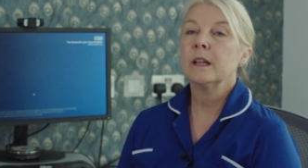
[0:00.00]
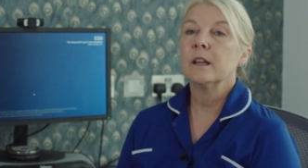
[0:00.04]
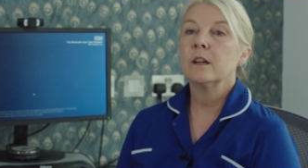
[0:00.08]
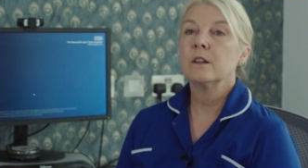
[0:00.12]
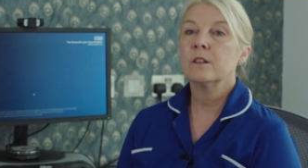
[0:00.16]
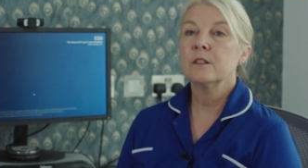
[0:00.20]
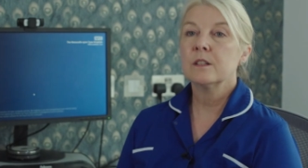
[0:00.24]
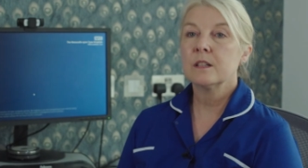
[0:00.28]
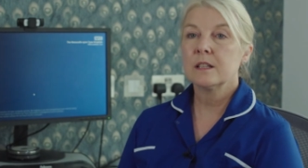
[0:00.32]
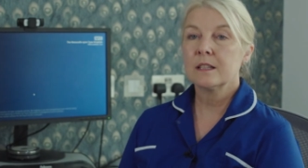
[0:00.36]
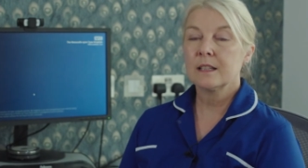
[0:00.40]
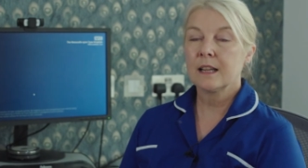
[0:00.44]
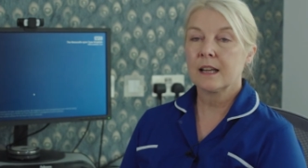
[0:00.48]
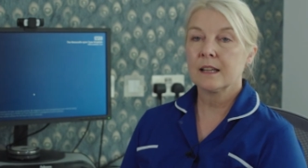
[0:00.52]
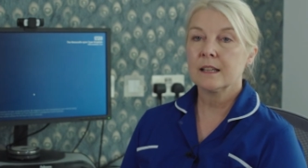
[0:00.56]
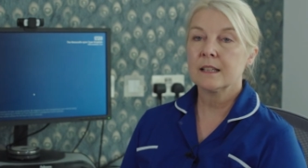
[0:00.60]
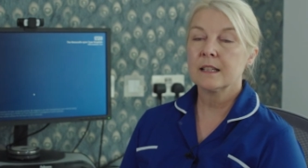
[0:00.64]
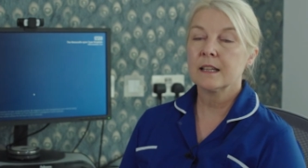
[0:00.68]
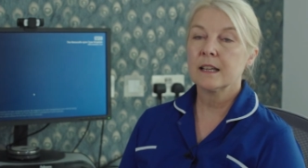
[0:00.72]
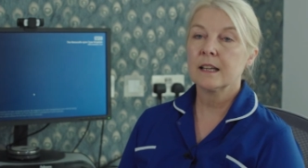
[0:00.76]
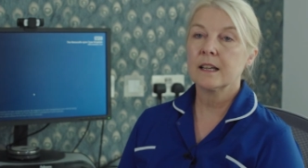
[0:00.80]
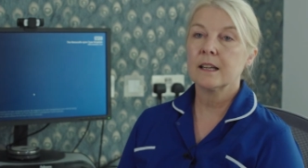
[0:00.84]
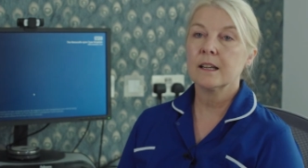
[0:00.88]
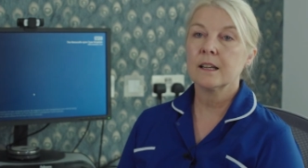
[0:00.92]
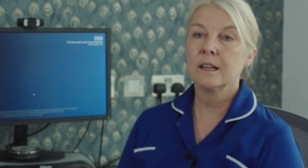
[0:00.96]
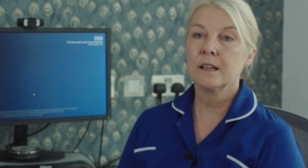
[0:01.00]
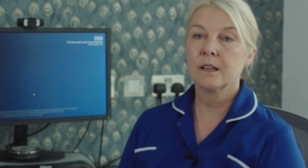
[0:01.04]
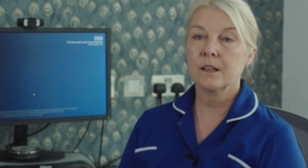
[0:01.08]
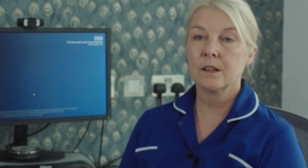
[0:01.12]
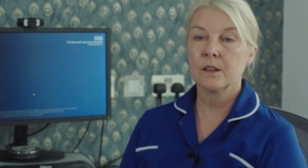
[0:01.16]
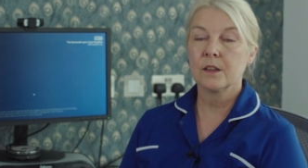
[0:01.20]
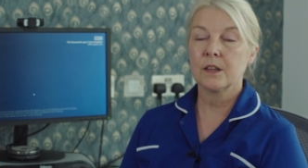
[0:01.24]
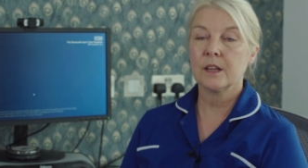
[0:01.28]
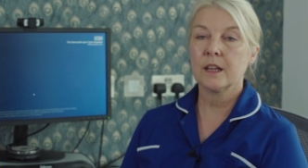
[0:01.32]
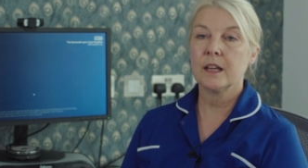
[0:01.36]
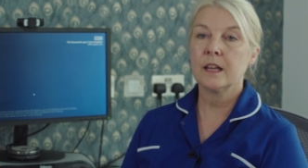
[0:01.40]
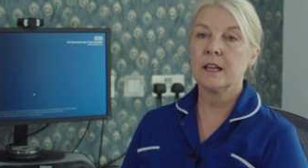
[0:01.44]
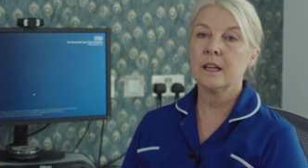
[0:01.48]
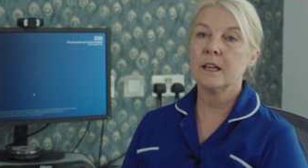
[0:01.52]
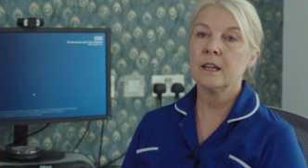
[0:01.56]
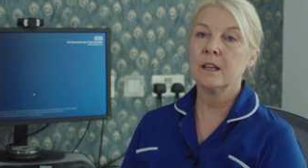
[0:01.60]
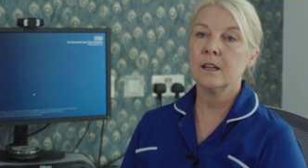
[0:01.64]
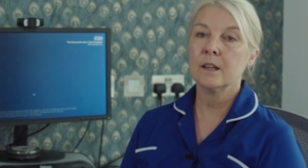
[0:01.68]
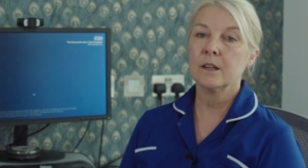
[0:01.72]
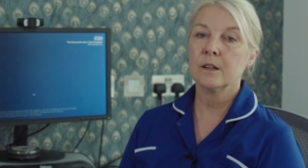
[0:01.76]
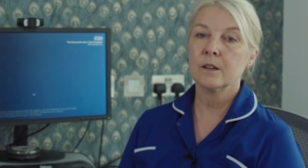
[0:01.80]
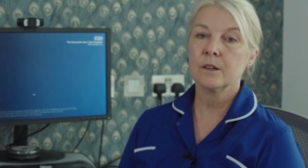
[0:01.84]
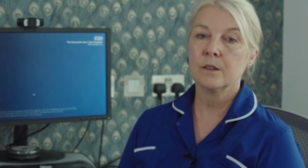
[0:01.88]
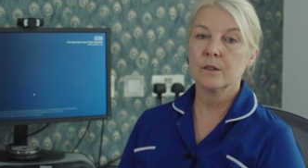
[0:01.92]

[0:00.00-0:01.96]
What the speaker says: understanding the